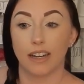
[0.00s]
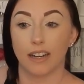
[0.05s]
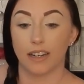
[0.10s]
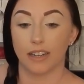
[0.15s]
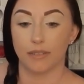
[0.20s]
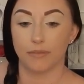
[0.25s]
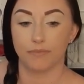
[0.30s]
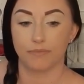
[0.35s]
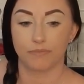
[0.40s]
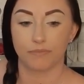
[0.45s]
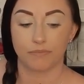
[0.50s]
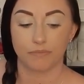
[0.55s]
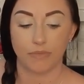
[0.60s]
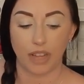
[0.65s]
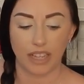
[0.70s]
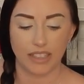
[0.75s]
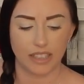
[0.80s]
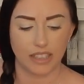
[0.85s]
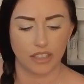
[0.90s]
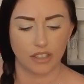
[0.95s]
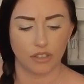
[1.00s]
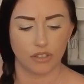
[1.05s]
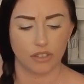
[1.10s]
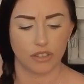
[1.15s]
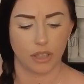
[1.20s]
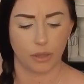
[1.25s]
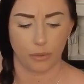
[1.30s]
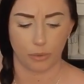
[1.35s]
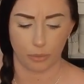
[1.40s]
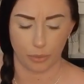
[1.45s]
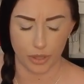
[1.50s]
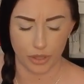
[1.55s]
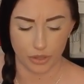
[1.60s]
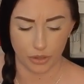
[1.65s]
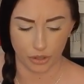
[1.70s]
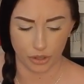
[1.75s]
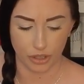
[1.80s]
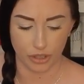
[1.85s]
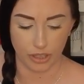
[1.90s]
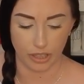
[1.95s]
Um, I didn't know they were
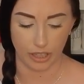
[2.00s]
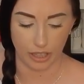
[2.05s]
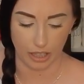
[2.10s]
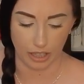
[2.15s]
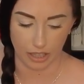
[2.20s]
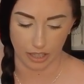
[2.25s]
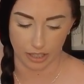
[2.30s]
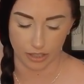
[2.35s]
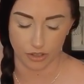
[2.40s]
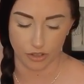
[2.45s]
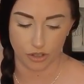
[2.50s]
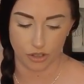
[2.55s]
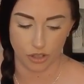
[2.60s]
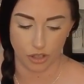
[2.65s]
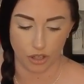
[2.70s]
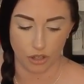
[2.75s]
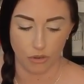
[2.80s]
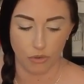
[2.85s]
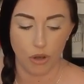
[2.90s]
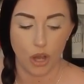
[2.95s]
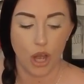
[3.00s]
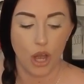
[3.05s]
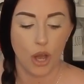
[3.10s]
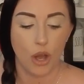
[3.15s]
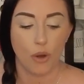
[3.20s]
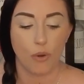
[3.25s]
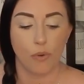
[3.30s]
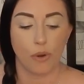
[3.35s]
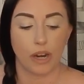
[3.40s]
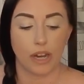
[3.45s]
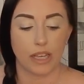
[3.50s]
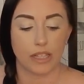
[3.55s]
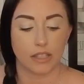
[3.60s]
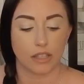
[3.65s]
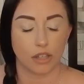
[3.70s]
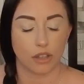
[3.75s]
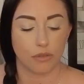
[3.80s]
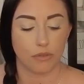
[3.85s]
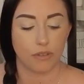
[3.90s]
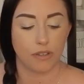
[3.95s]
recirculating again, so when I
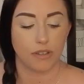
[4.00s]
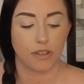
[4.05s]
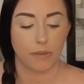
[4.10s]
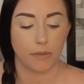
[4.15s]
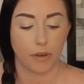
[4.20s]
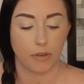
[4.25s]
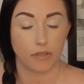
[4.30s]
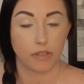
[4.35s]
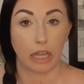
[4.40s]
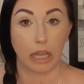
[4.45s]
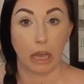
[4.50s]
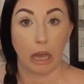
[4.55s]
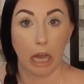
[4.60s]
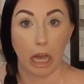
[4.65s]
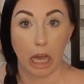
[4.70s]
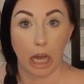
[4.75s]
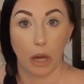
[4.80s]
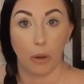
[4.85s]
saw three of them, I was like,